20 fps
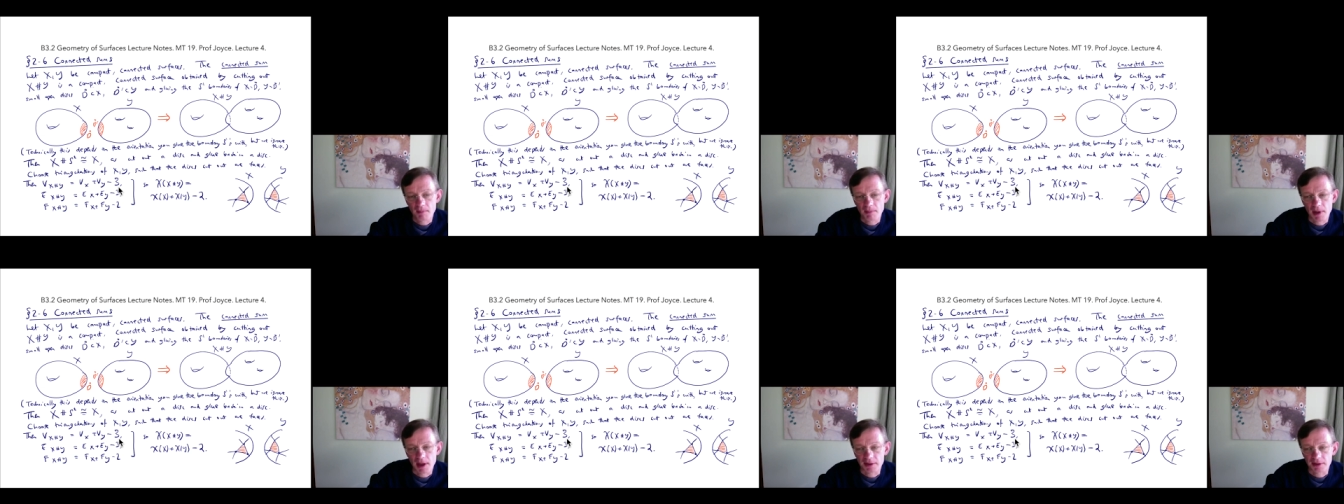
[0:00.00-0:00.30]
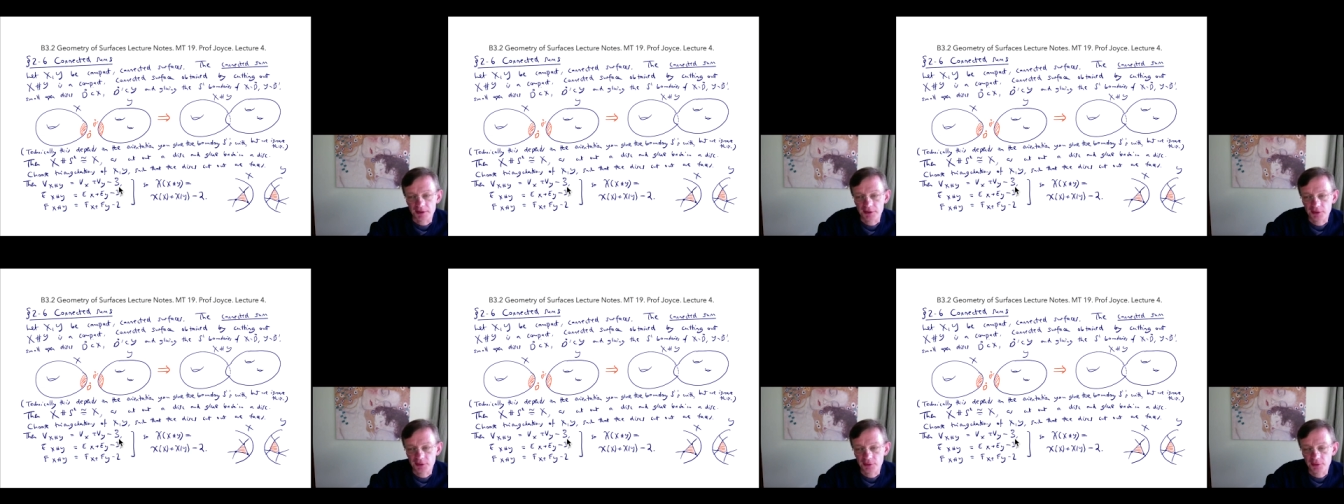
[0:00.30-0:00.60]

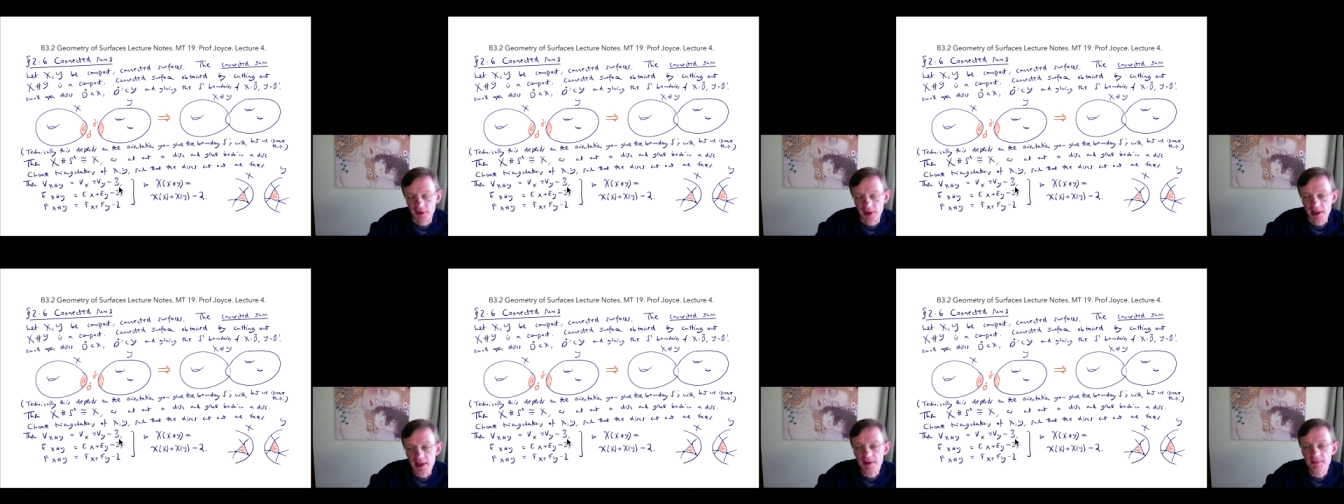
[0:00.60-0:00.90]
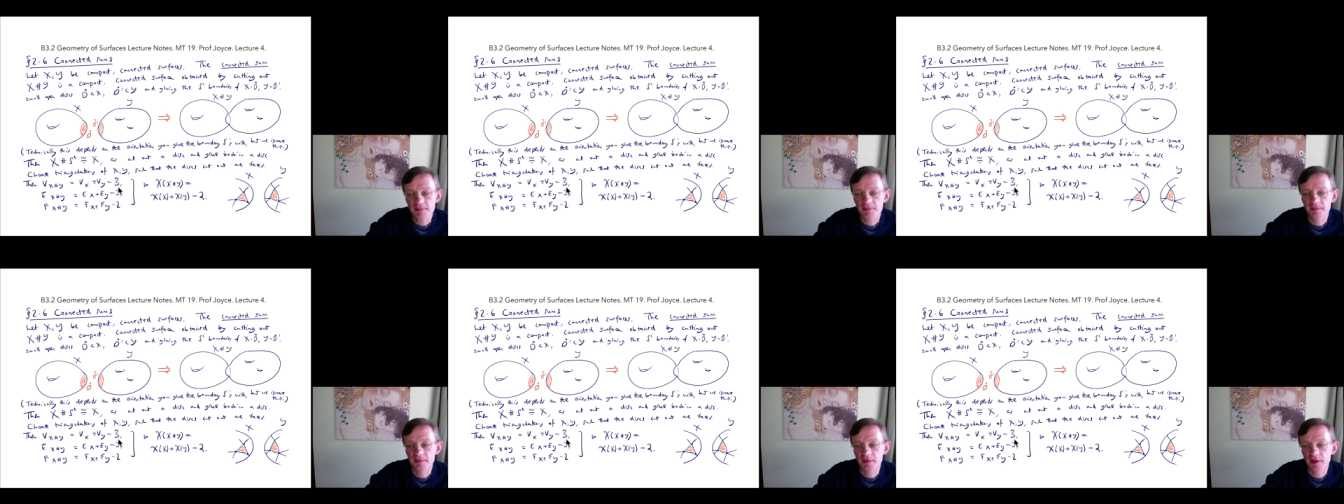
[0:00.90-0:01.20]
minus
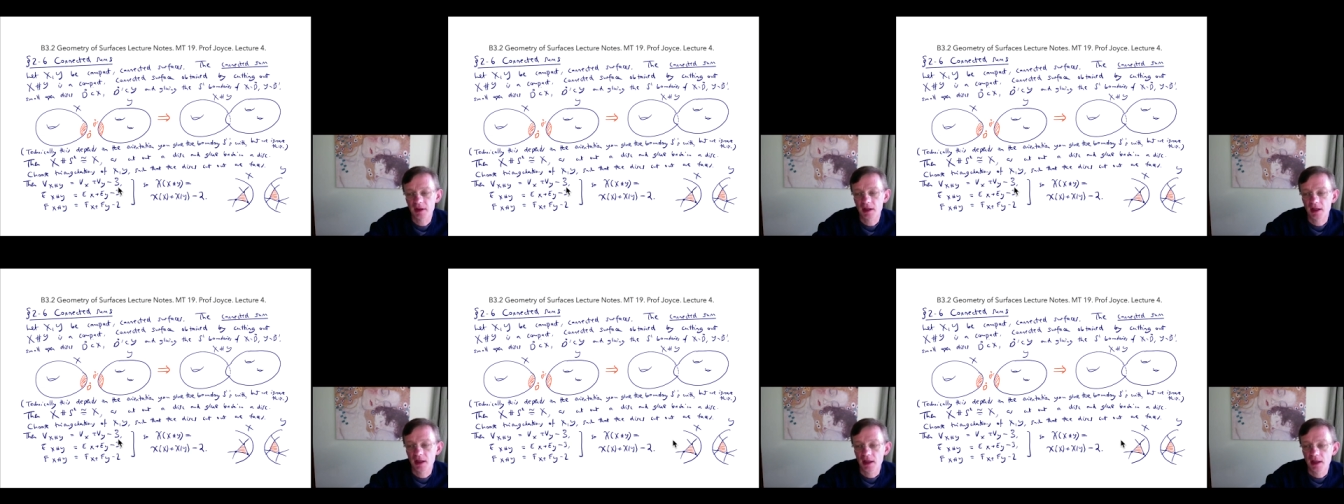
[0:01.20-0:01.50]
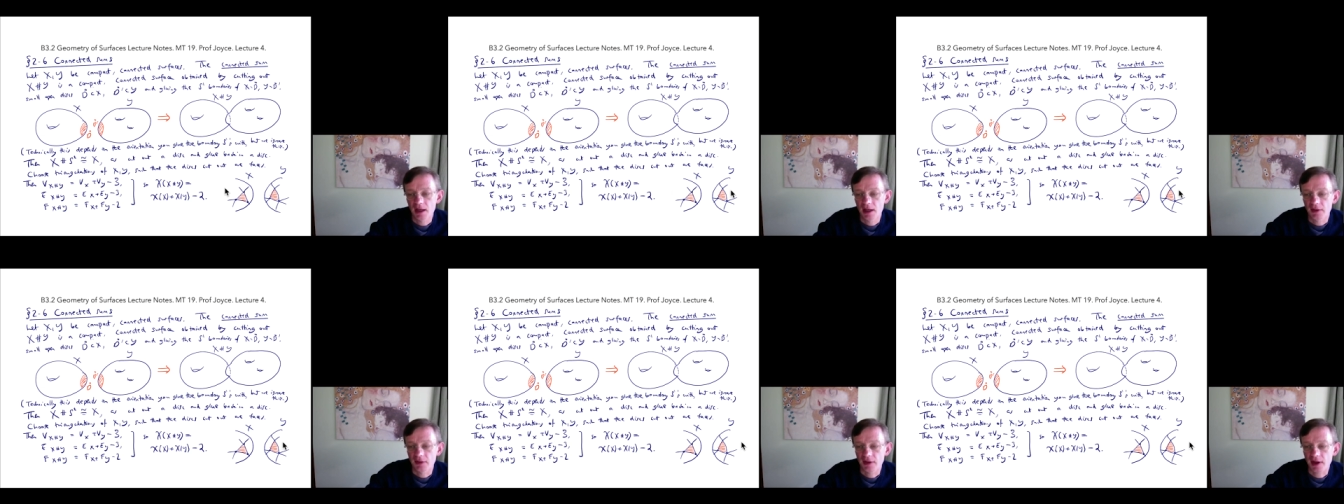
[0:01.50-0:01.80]
three.
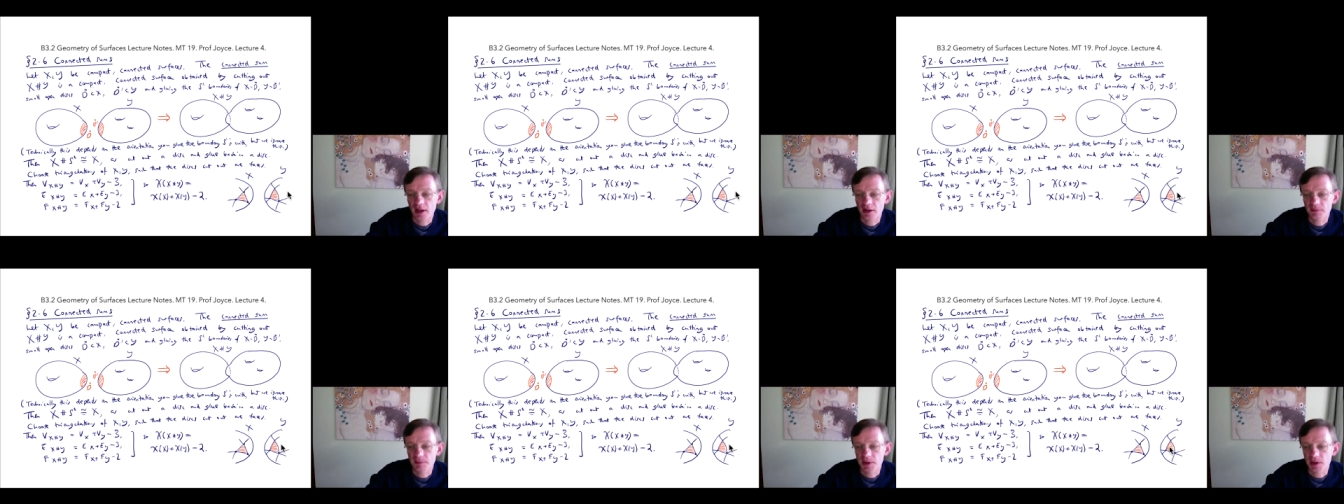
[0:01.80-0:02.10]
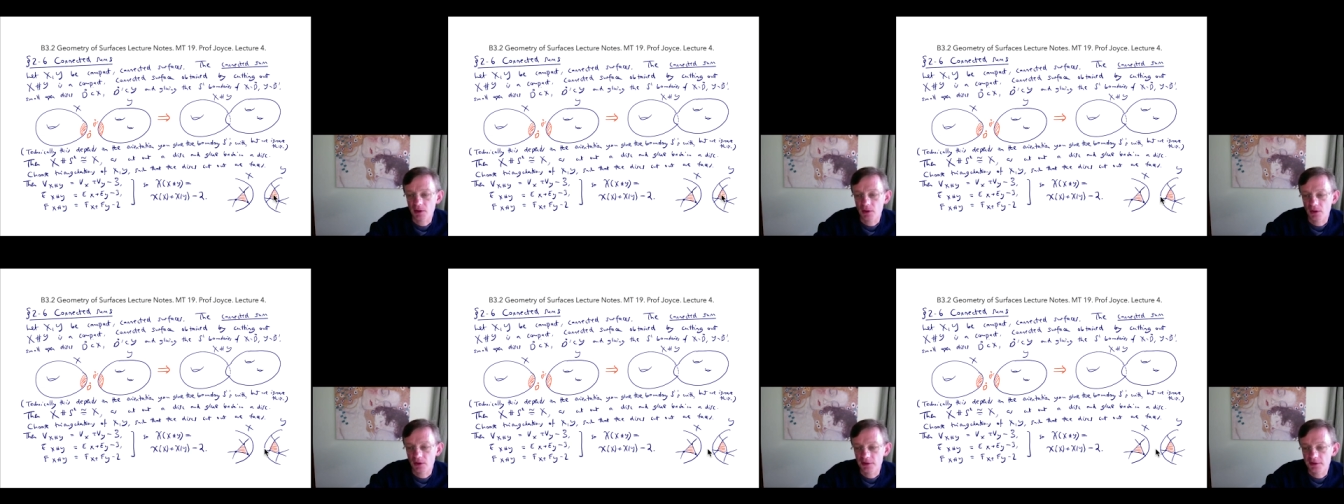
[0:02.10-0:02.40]
That's
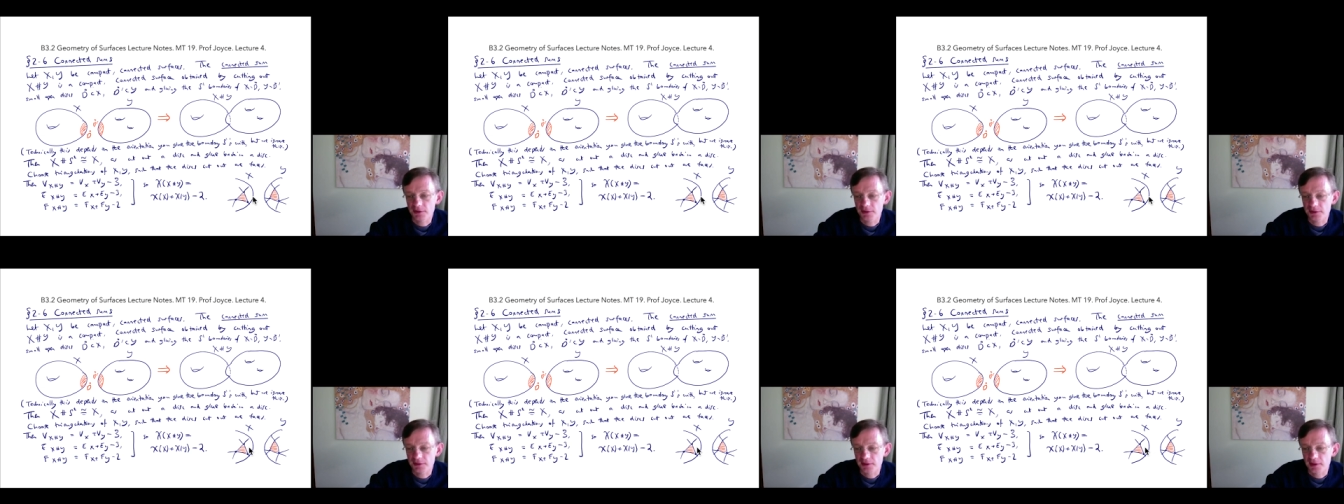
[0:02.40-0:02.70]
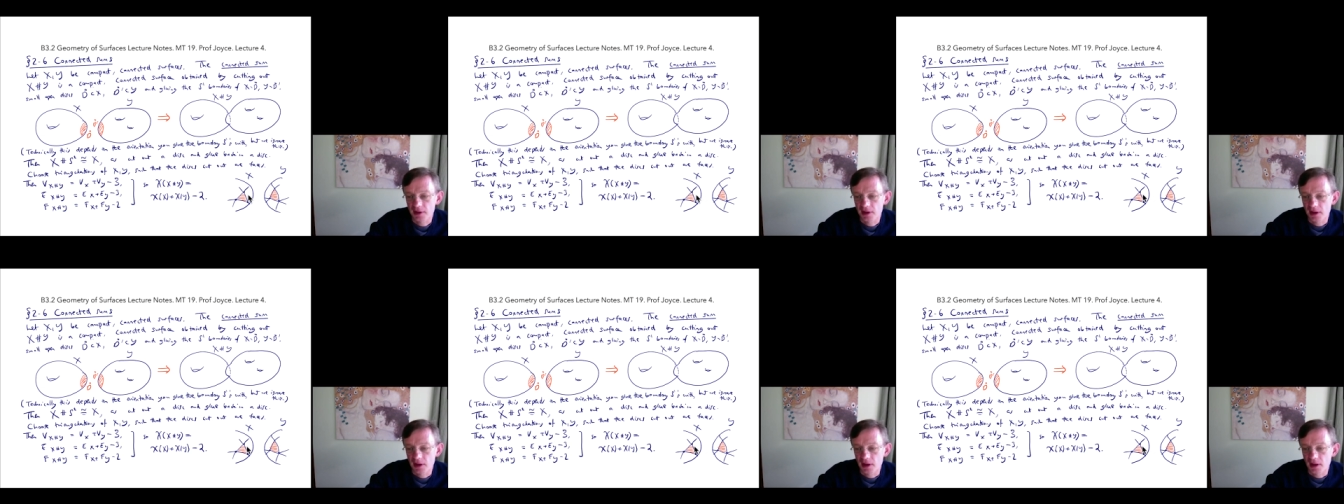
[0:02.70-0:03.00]
because